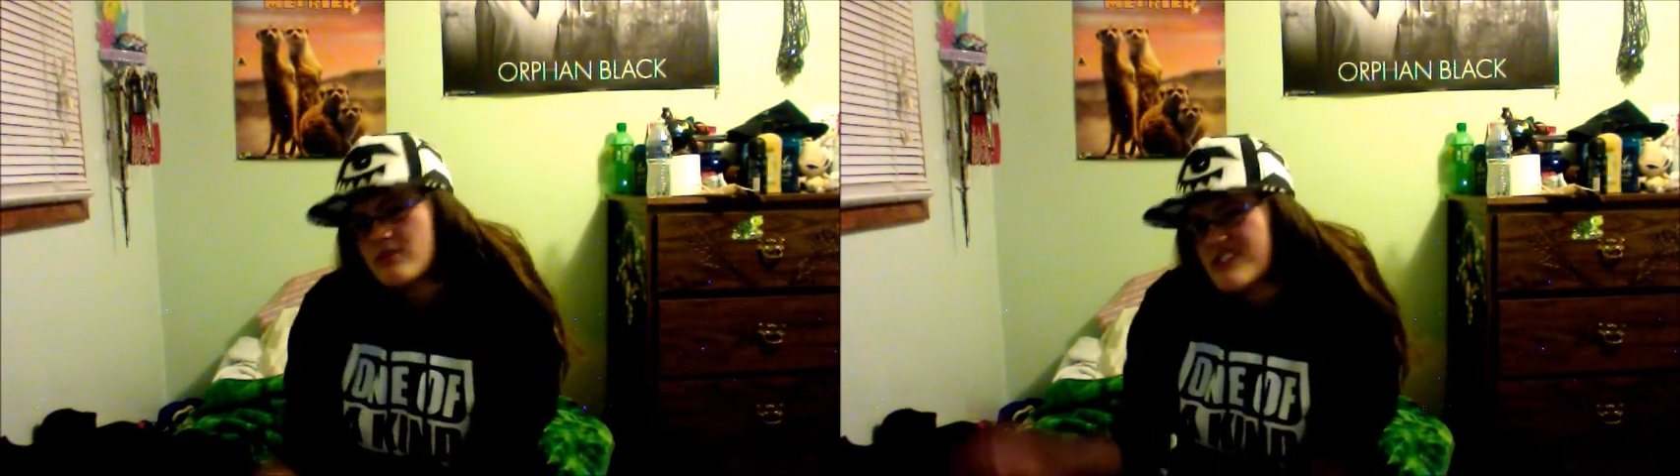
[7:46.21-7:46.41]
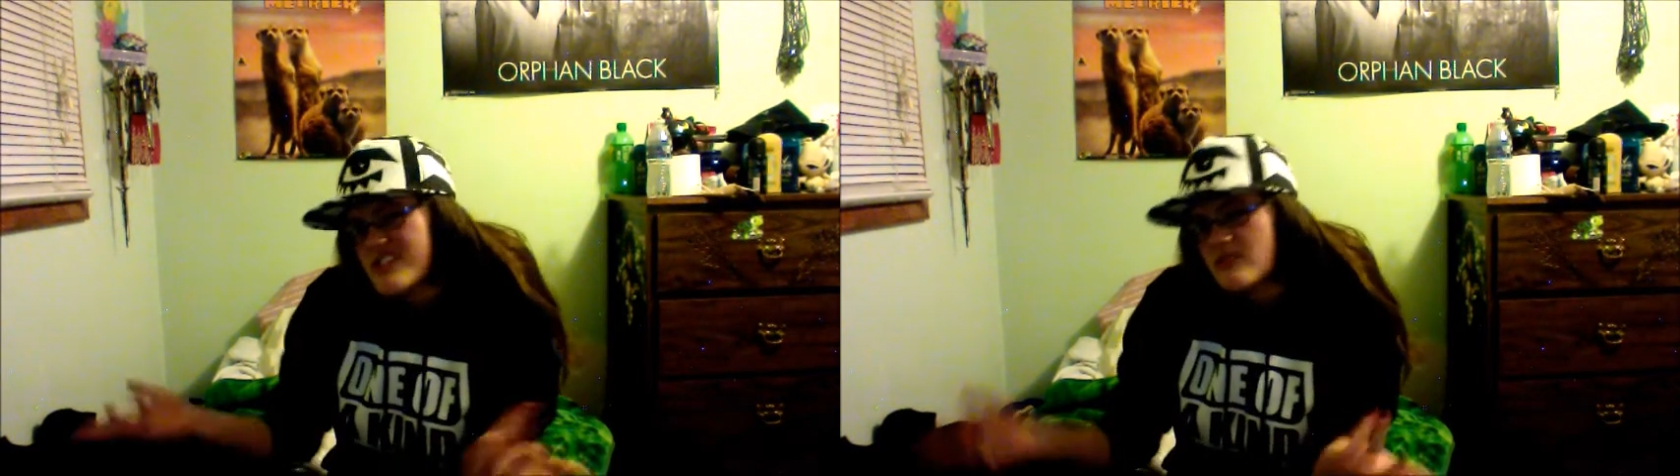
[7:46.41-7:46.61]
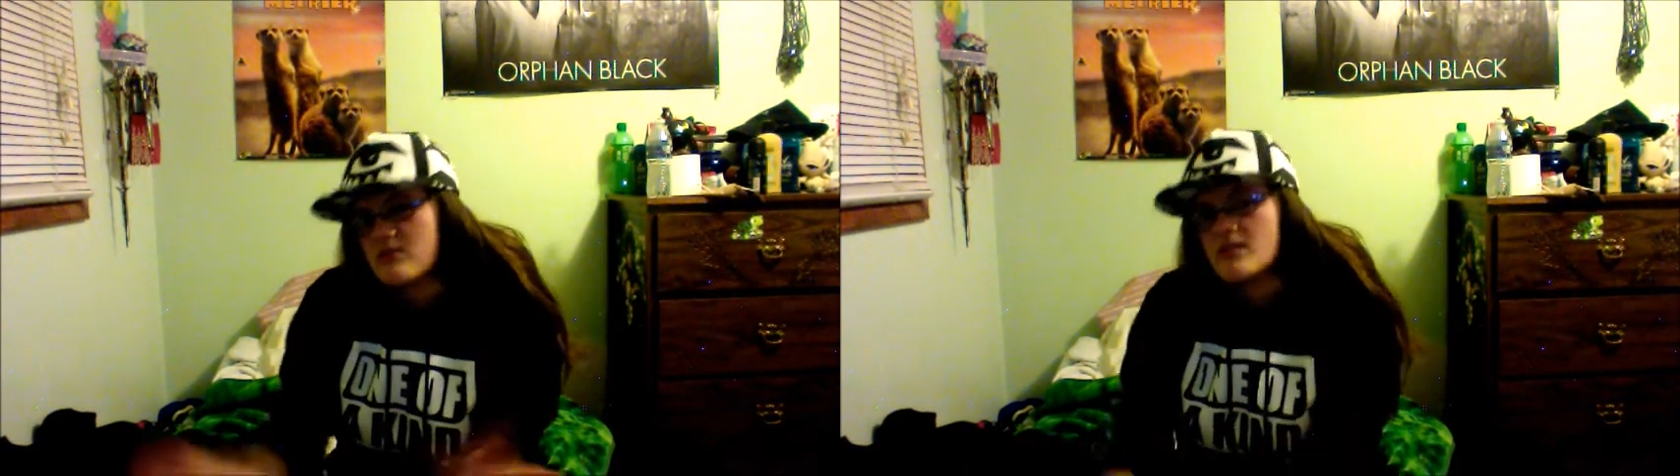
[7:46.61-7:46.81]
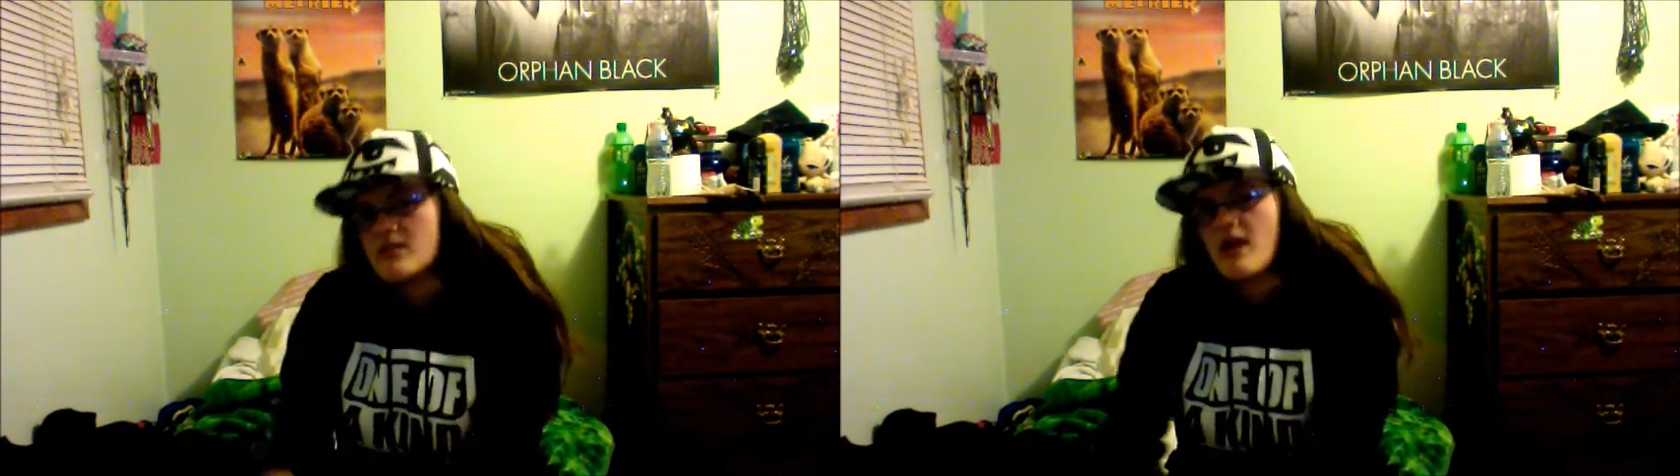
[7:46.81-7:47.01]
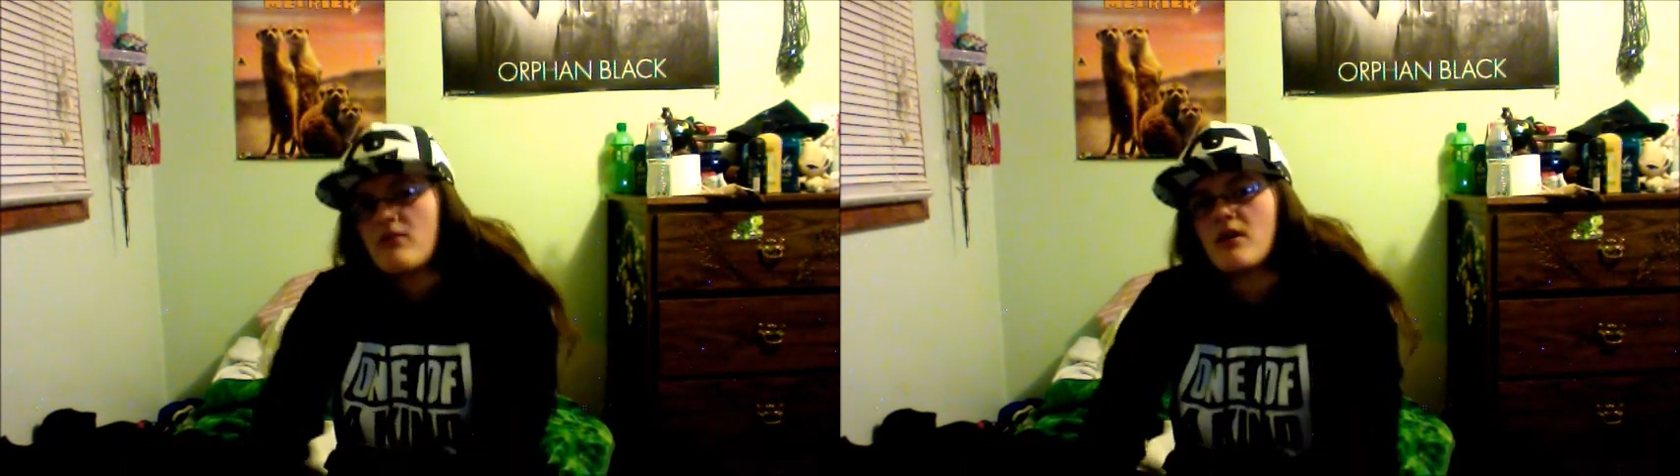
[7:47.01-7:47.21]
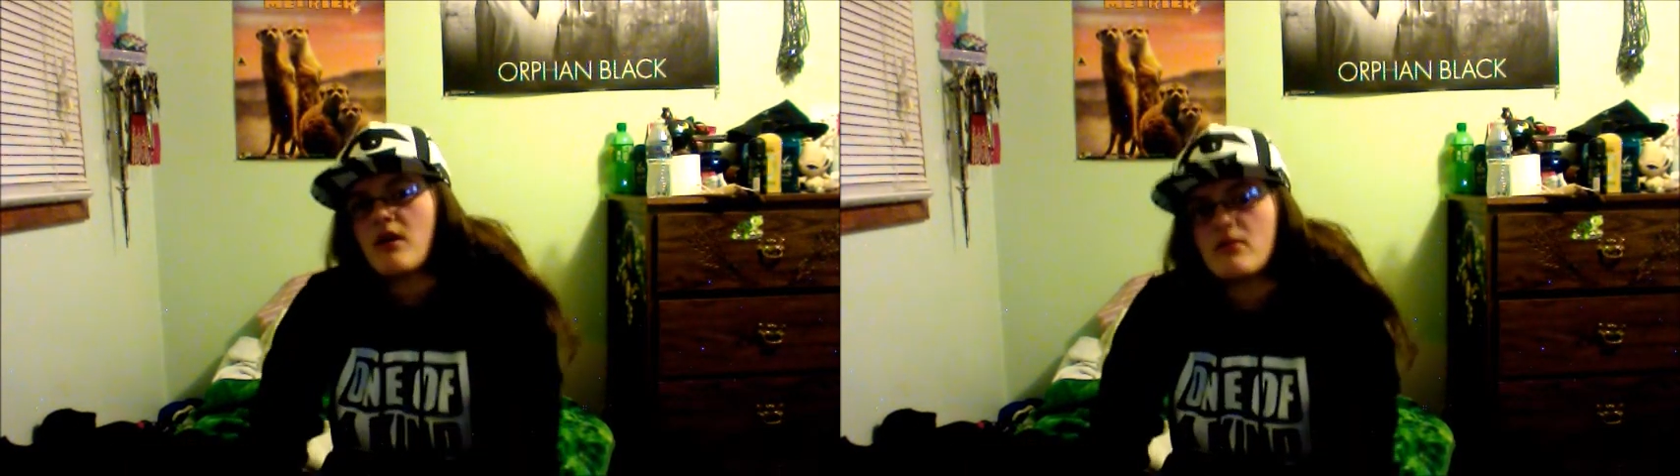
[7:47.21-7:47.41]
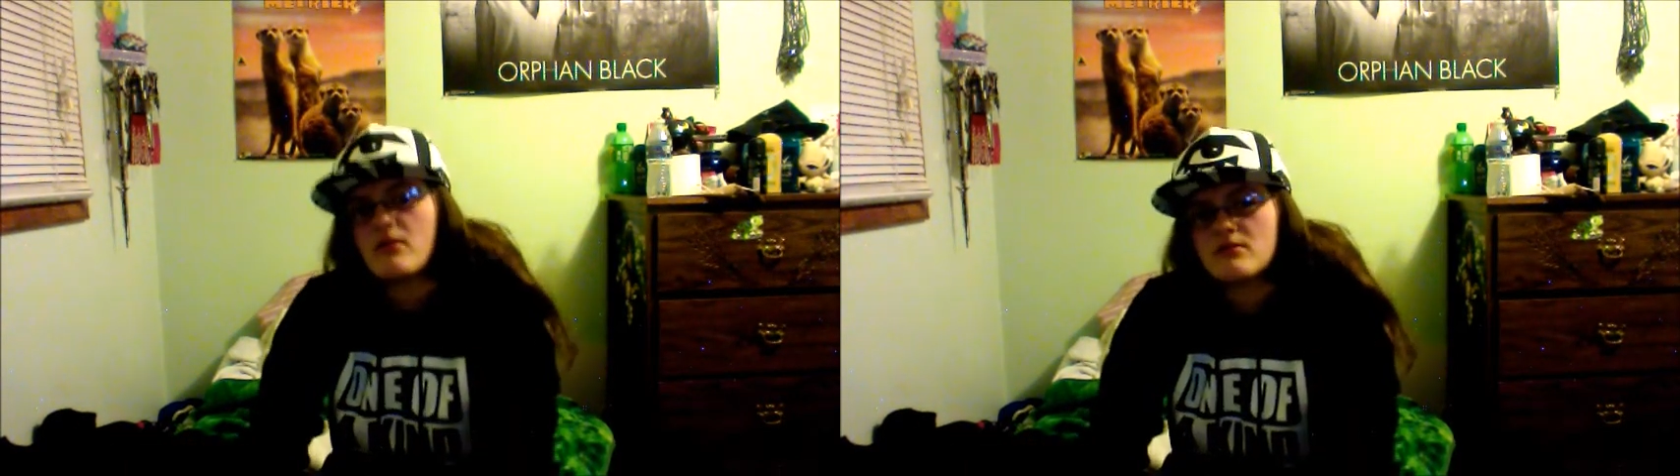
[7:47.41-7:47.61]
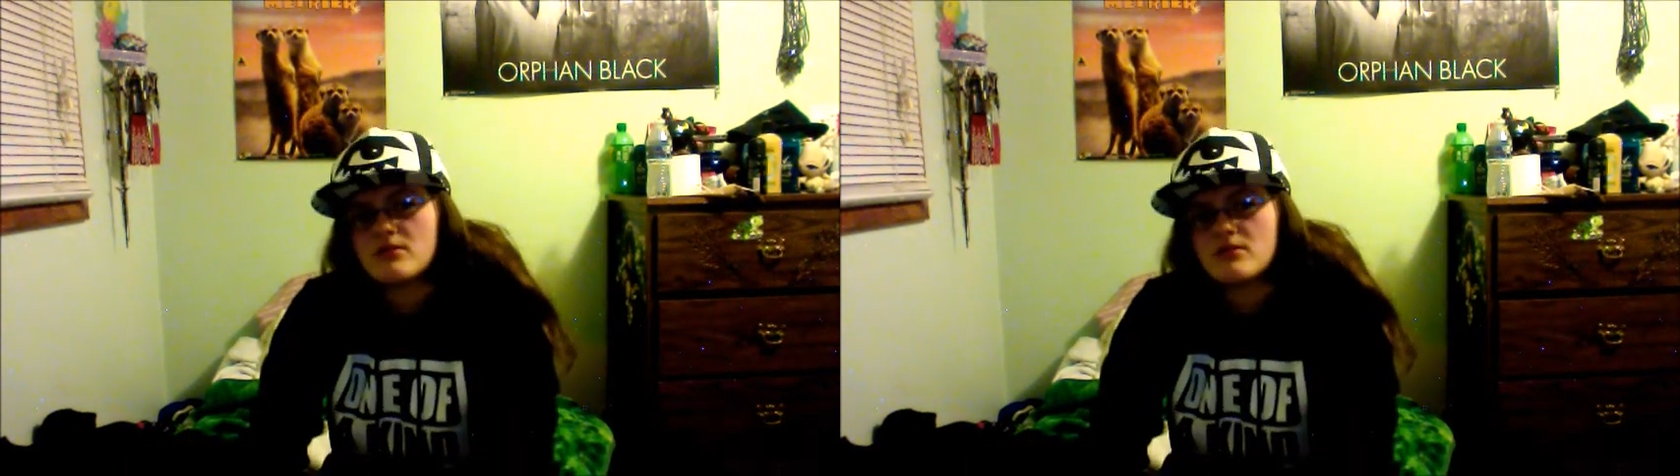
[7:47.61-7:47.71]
see. We'll see how it goes.